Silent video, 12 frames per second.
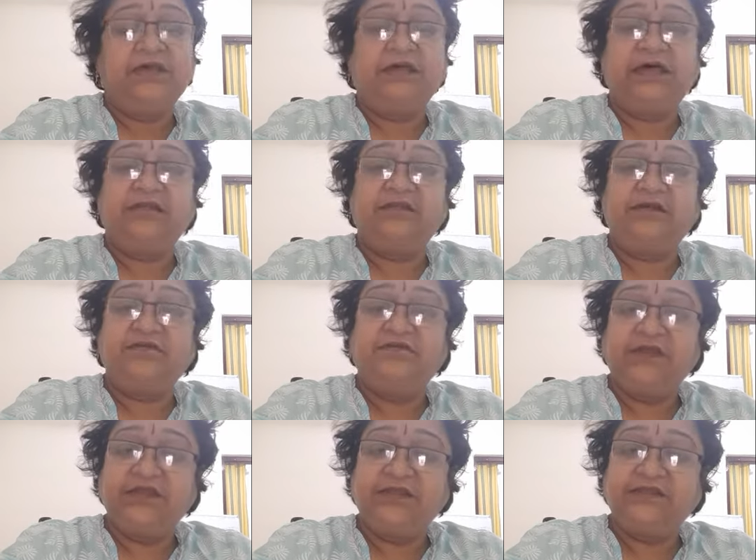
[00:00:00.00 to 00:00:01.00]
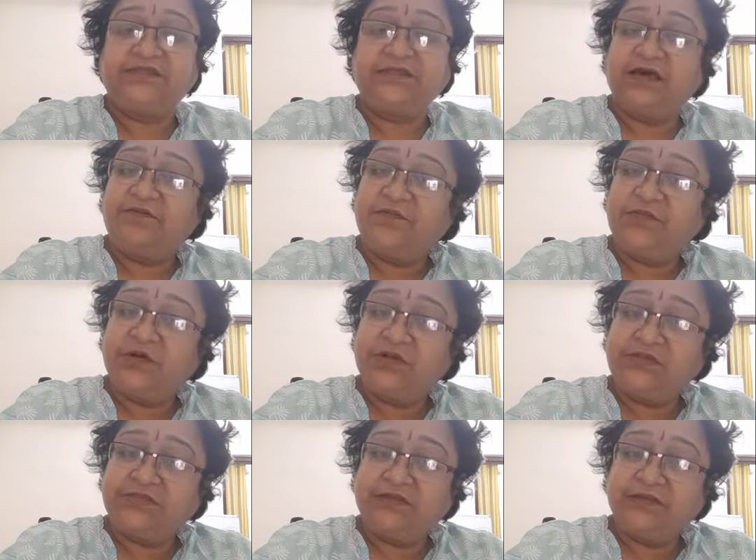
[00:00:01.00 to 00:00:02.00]
and the winds are
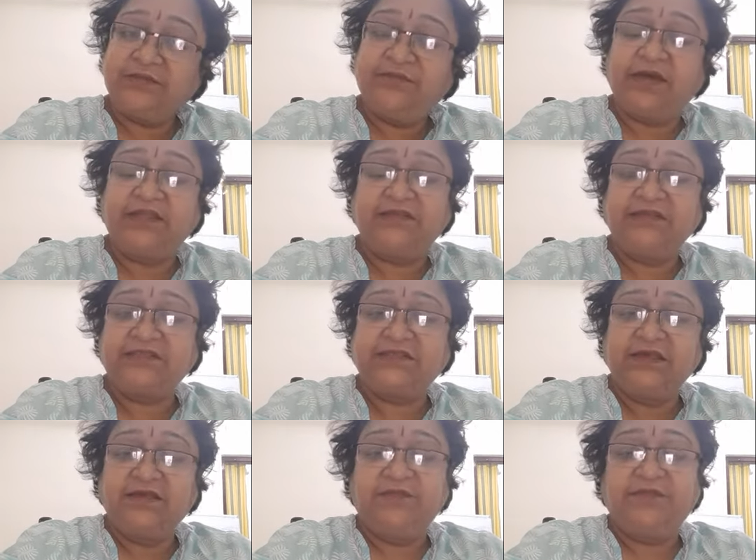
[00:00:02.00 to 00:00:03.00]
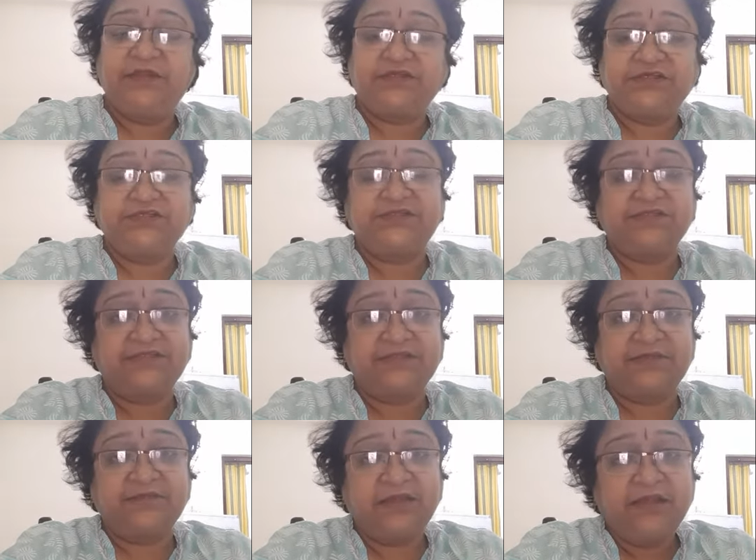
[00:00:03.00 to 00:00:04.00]
pulled by this pressure
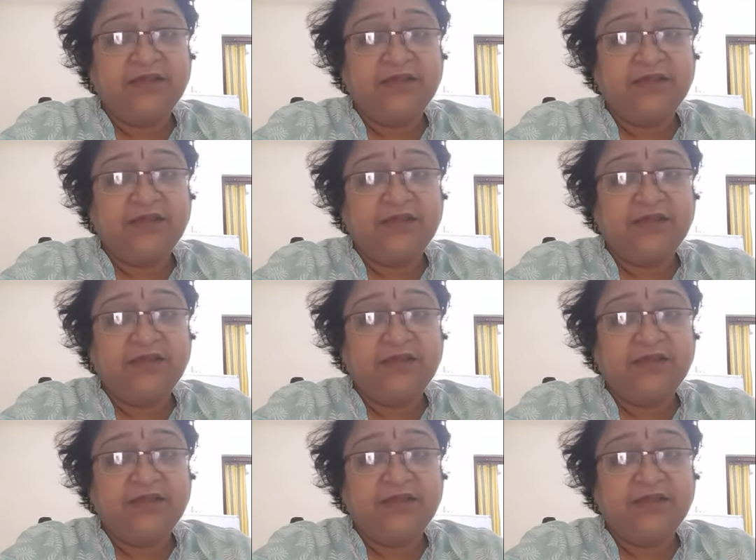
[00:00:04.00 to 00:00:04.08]
system.